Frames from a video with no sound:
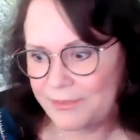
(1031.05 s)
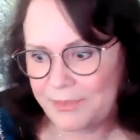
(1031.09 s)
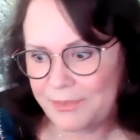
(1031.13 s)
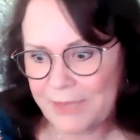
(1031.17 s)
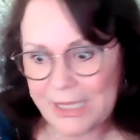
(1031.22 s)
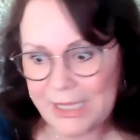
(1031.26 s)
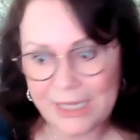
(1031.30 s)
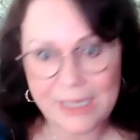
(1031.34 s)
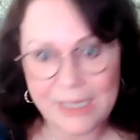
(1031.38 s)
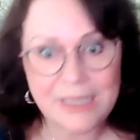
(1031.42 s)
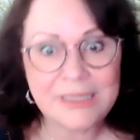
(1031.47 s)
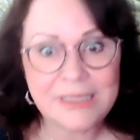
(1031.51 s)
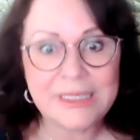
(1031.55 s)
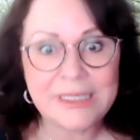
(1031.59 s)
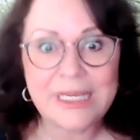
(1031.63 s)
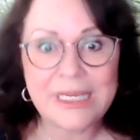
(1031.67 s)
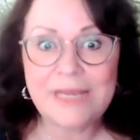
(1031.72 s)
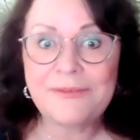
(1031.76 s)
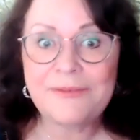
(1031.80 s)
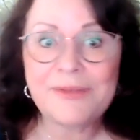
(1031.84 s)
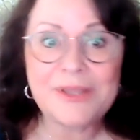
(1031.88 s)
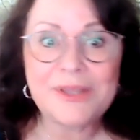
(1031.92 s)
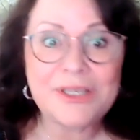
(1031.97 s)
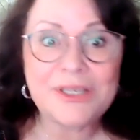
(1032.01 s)
Because
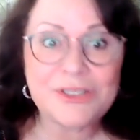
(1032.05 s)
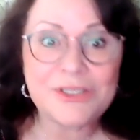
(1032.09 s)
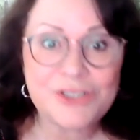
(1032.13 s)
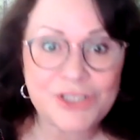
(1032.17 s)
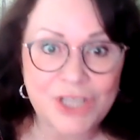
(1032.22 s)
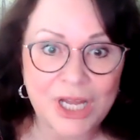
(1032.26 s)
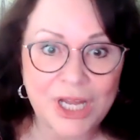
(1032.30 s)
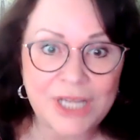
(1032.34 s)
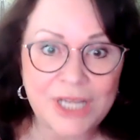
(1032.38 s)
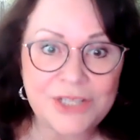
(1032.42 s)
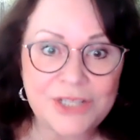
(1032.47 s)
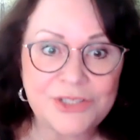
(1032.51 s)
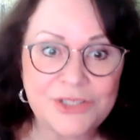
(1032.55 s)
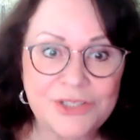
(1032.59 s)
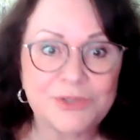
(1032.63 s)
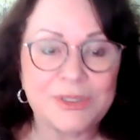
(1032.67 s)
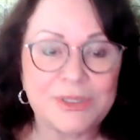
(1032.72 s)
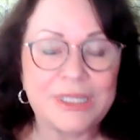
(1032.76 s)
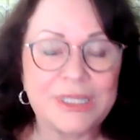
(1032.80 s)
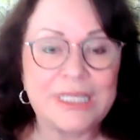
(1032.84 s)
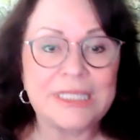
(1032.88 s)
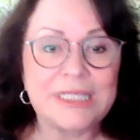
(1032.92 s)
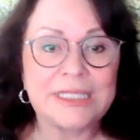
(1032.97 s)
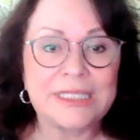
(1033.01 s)
even the judge
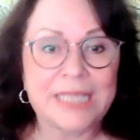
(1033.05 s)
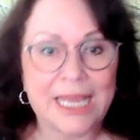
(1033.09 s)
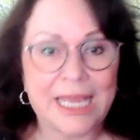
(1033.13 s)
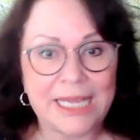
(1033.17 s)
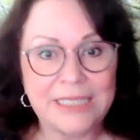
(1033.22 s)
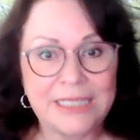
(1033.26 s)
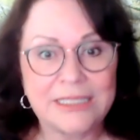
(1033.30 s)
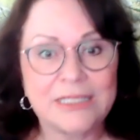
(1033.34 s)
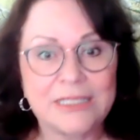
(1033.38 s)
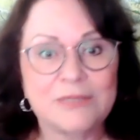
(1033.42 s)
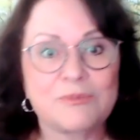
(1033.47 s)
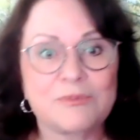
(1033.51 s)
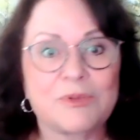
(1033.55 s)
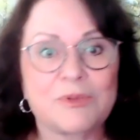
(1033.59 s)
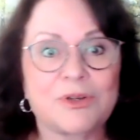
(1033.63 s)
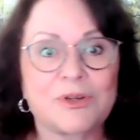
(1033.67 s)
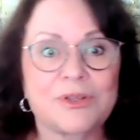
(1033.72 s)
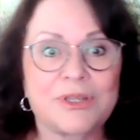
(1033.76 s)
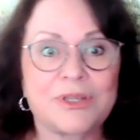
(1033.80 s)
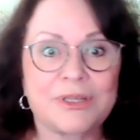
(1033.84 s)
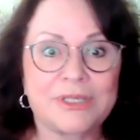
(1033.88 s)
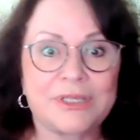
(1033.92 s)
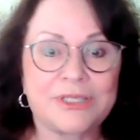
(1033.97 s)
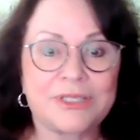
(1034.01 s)
in these cases
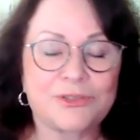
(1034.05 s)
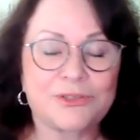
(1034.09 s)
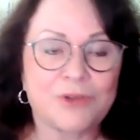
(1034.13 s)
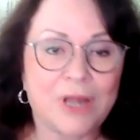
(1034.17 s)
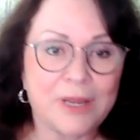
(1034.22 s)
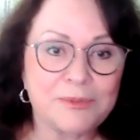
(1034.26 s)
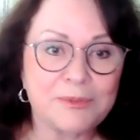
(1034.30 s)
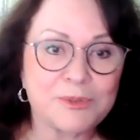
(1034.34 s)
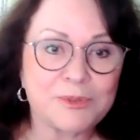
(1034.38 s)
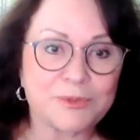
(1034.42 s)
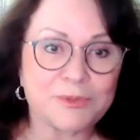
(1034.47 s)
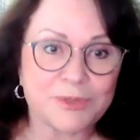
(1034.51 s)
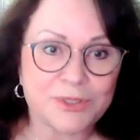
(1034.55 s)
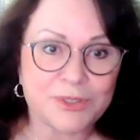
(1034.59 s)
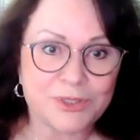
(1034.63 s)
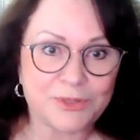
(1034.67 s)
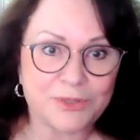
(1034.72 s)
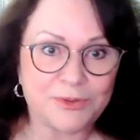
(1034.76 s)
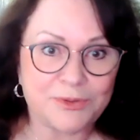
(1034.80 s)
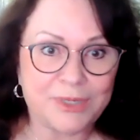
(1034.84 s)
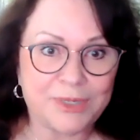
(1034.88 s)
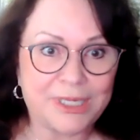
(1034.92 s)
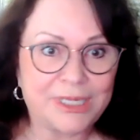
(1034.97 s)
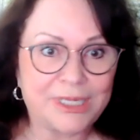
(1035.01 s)
where the tribes were
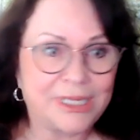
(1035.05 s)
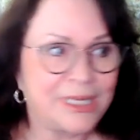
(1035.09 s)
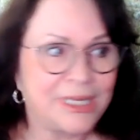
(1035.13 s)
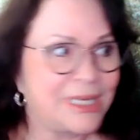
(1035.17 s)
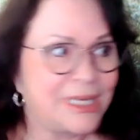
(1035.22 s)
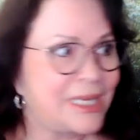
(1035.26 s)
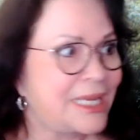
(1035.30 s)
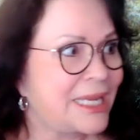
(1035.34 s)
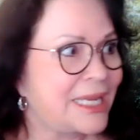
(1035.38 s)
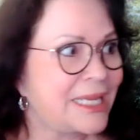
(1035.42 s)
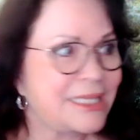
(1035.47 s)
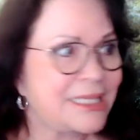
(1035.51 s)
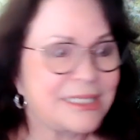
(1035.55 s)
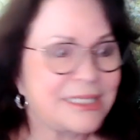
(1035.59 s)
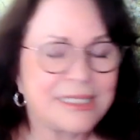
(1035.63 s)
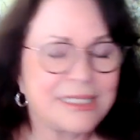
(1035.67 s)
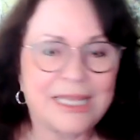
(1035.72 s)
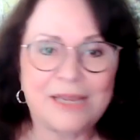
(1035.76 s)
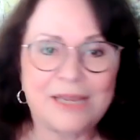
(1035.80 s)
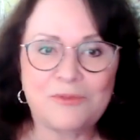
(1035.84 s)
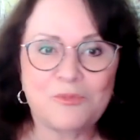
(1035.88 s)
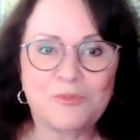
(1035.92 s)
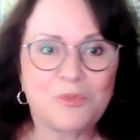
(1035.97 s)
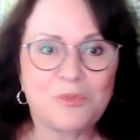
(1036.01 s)
suing, he's
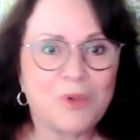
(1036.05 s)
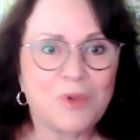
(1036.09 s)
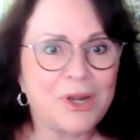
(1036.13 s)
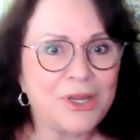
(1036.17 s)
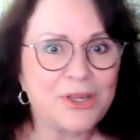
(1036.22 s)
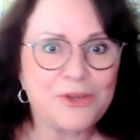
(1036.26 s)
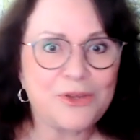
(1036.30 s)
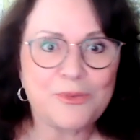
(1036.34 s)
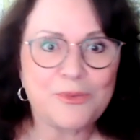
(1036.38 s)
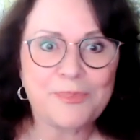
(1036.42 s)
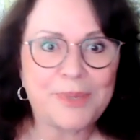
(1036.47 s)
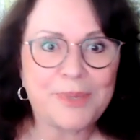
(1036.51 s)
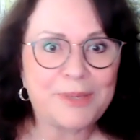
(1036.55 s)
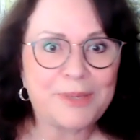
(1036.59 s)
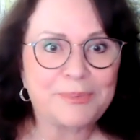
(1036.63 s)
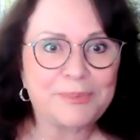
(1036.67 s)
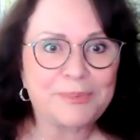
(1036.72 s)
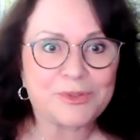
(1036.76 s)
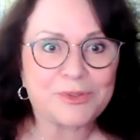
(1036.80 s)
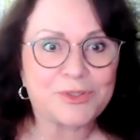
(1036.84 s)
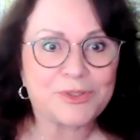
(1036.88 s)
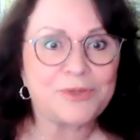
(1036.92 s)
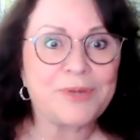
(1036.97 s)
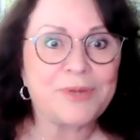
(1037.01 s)
saying, What are you
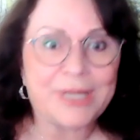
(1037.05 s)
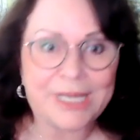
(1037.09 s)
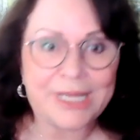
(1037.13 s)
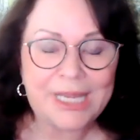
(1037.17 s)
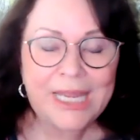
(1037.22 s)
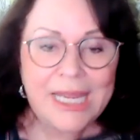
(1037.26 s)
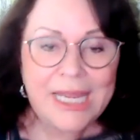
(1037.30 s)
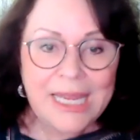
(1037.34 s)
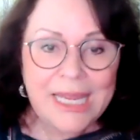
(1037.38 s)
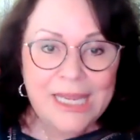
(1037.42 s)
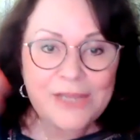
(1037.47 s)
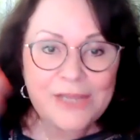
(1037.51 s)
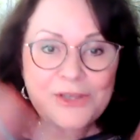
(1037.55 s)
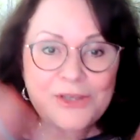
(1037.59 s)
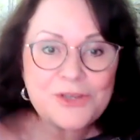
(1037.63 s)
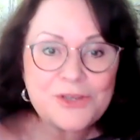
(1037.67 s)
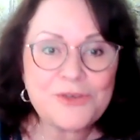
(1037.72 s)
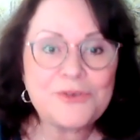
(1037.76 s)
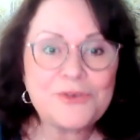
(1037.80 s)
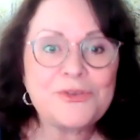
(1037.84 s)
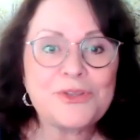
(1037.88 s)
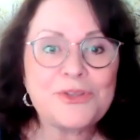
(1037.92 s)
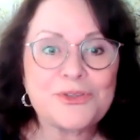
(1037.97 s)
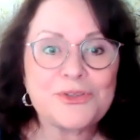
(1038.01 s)
people doing? He
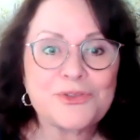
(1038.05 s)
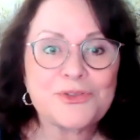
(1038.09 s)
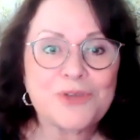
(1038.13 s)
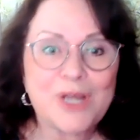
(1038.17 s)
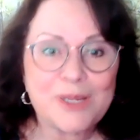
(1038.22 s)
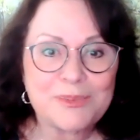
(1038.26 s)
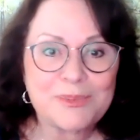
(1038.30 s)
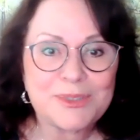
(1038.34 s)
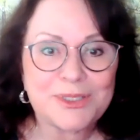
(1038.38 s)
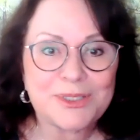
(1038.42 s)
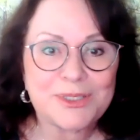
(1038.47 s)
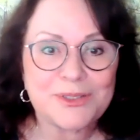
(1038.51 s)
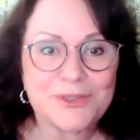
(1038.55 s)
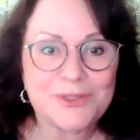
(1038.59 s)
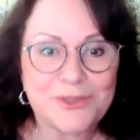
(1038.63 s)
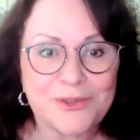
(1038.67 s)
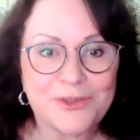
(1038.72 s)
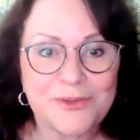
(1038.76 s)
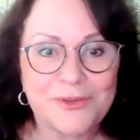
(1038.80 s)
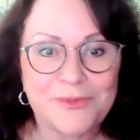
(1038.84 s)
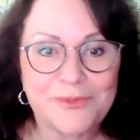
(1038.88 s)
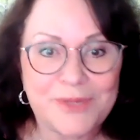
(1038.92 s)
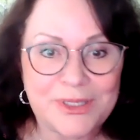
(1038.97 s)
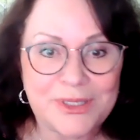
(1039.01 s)
knew the tribes
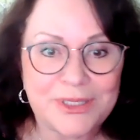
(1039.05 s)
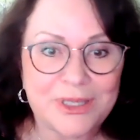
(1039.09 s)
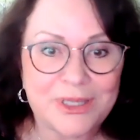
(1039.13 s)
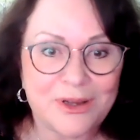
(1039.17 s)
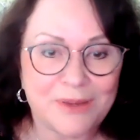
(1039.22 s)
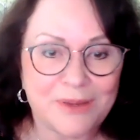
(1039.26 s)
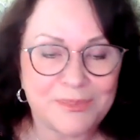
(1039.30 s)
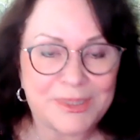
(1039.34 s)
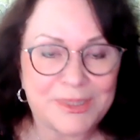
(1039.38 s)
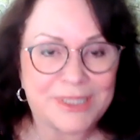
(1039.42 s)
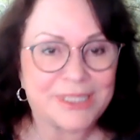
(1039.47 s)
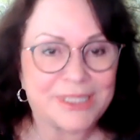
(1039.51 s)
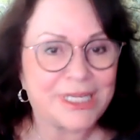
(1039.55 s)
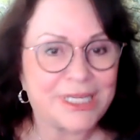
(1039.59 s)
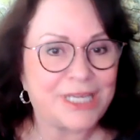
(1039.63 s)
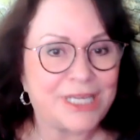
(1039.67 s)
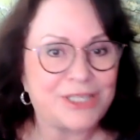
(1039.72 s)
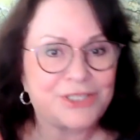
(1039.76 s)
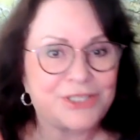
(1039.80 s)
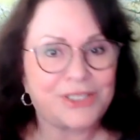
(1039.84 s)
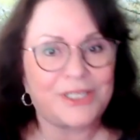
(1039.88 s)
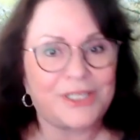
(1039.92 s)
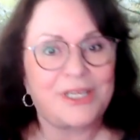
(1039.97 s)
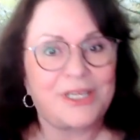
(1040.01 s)
deserved this
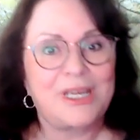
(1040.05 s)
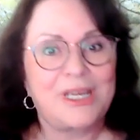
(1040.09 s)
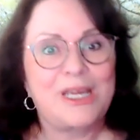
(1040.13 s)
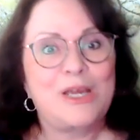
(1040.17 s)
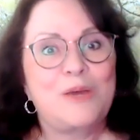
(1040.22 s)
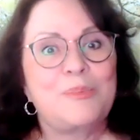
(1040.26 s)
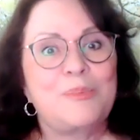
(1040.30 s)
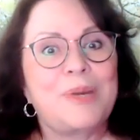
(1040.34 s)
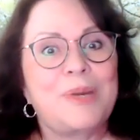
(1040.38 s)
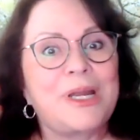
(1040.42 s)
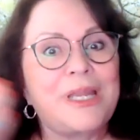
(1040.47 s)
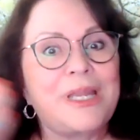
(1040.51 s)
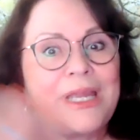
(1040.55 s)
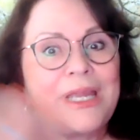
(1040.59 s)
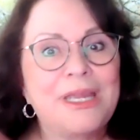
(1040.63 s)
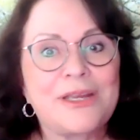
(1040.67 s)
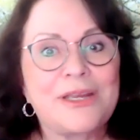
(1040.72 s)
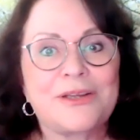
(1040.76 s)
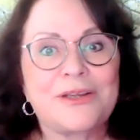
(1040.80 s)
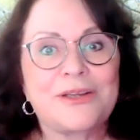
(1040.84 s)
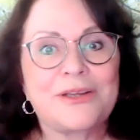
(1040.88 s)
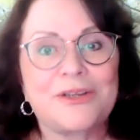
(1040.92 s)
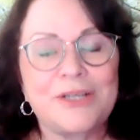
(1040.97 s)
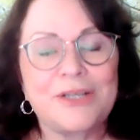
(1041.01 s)
compensation, but he
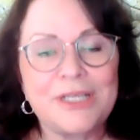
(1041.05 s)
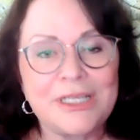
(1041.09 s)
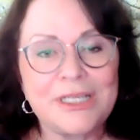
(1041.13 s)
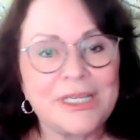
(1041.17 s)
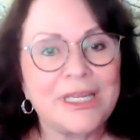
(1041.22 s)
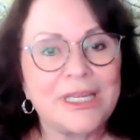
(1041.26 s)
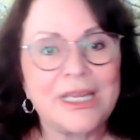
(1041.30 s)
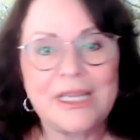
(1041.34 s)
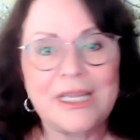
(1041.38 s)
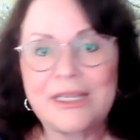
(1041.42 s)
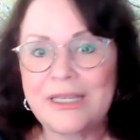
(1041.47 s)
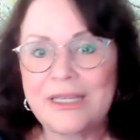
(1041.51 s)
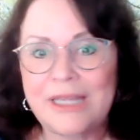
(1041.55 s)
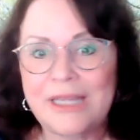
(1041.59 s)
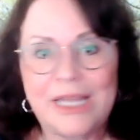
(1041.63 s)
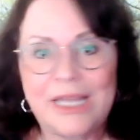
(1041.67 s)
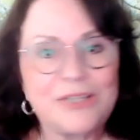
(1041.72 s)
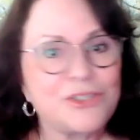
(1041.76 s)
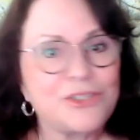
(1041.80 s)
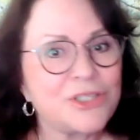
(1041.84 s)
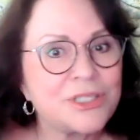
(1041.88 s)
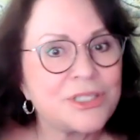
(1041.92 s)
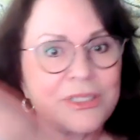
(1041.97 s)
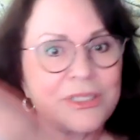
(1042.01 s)
couldn't get,
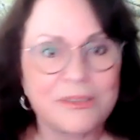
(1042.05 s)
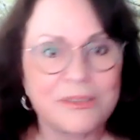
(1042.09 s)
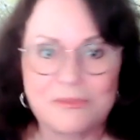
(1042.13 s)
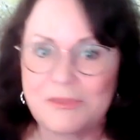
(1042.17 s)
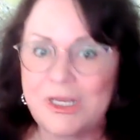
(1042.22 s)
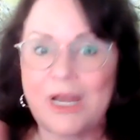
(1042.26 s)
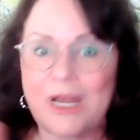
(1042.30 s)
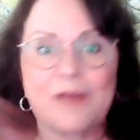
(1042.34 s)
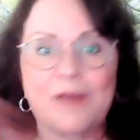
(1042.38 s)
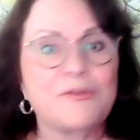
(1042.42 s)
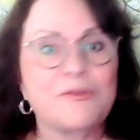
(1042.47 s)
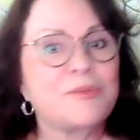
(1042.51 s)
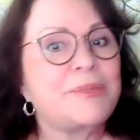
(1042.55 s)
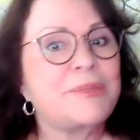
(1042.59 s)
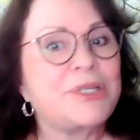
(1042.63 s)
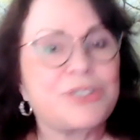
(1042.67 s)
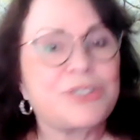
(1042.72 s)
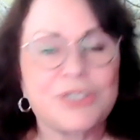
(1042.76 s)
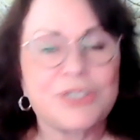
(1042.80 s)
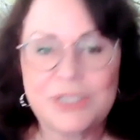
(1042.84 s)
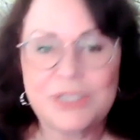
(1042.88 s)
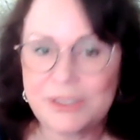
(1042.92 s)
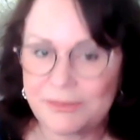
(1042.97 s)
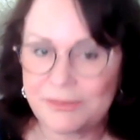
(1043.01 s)
they just, the
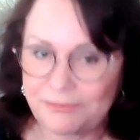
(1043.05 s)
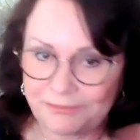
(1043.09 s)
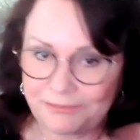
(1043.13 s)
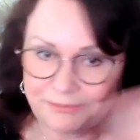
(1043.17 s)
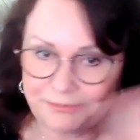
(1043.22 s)
government just